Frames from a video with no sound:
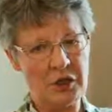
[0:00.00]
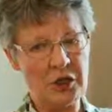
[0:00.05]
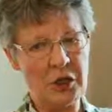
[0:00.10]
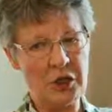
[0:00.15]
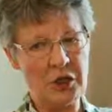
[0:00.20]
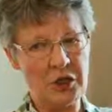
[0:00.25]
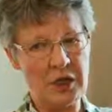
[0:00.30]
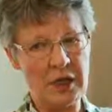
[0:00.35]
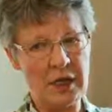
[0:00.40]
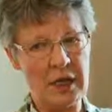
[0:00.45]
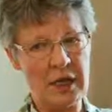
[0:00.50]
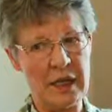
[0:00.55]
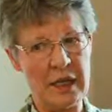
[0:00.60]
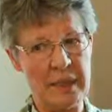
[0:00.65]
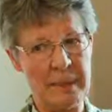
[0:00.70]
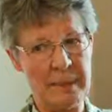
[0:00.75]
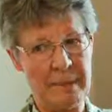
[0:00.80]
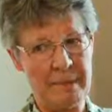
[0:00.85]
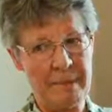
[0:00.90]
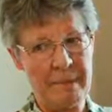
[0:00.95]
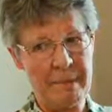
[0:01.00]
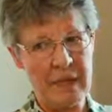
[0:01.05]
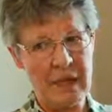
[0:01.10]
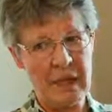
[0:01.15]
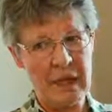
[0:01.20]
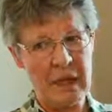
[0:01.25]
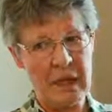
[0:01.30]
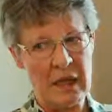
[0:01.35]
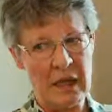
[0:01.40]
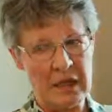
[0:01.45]
Certainly
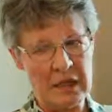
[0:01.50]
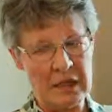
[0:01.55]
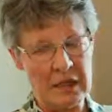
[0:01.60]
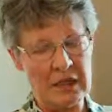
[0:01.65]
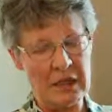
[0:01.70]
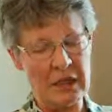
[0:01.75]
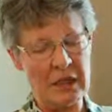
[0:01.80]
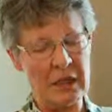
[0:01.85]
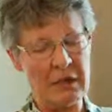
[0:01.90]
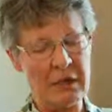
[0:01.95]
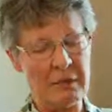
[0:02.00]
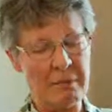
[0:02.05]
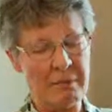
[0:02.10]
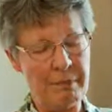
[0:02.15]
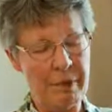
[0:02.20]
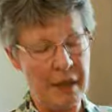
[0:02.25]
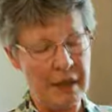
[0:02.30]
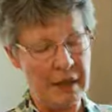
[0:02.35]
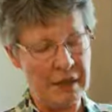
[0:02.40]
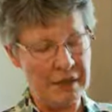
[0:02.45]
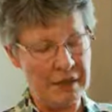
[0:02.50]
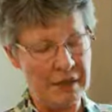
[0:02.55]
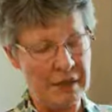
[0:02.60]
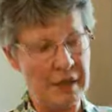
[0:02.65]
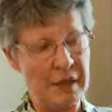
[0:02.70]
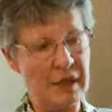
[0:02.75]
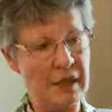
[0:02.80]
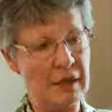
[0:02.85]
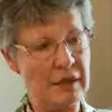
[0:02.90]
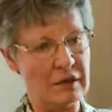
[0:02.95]
India,
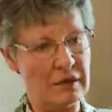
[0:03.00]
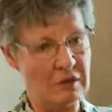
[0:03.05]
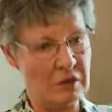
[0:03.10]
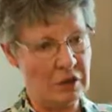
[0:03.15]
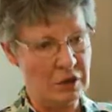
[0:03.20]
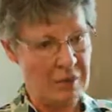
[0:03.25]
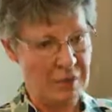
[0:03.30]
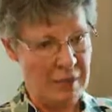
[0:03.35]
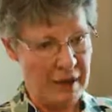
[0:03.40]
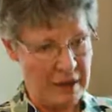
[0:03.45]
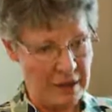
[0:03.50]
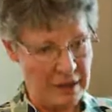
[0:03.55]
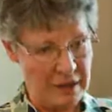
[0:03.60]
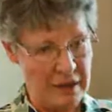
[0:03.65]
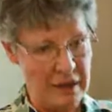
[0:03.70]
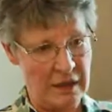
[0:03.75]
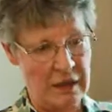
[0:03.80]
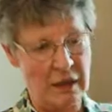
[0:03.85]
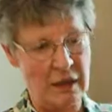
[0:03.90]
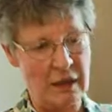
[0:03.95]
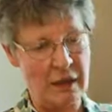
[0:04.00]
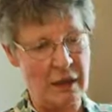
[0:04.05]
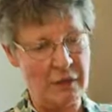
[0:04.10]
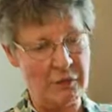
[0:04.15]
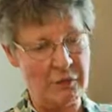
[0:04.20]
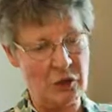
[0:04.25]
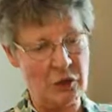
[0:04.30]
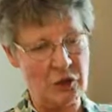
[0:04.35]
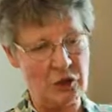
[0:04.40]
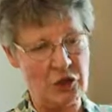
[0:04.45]
Pakistan, there's plenty.
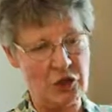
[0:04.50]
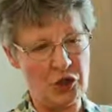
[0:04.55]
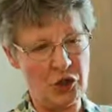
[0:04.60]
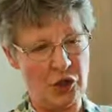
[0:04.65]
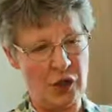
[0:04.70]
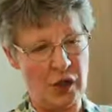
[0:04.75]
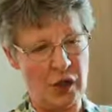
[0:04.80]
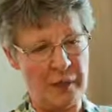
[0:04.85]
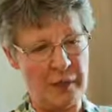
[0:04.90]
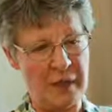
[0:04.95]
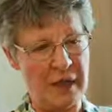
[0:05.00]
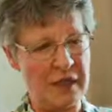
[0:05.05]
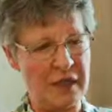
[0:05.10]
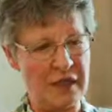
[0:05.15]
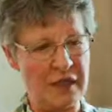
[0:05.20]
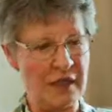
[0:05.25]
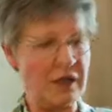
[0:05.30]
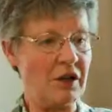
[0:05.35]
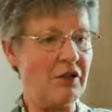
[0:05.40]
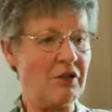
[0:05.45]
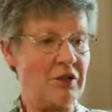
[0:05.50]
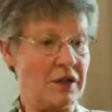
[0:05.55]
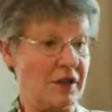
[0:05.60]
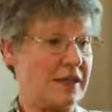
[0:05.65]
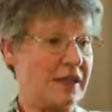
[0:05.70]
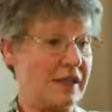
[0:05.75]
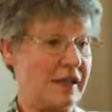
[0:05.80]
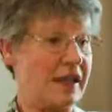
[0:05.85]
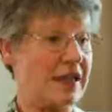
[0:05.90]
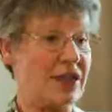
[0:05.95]
I'm not sure how many
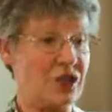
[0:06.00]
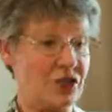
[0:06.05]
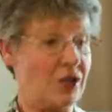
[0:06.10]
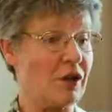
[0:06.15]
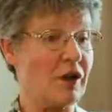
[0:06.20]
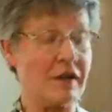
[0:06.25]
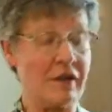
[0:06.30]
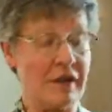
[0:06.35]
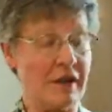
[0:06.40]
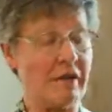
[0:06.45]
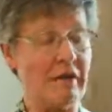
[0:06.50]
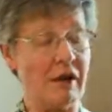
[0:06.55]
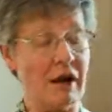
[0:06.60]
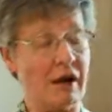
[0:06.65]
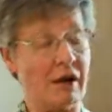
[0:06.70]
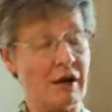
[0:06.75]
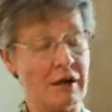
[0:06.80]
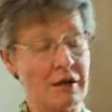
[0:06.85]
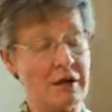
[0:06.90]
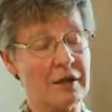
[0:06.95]
Southeast Asia there are.